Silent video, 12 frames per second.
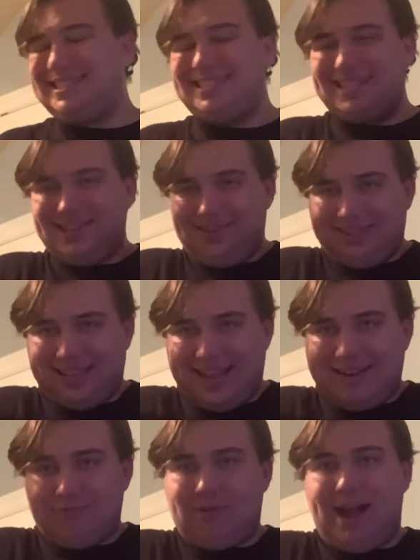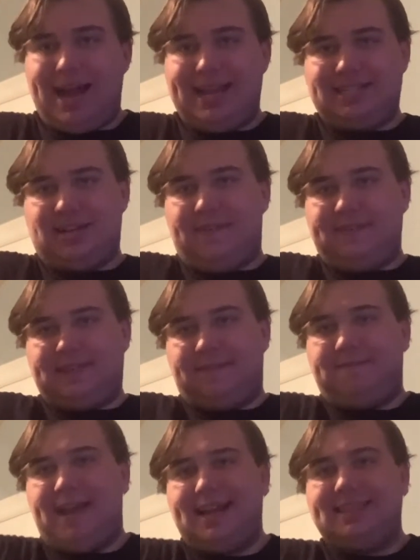still it rides off at the
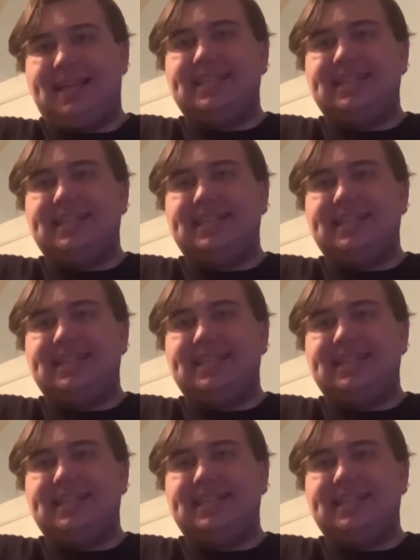fact that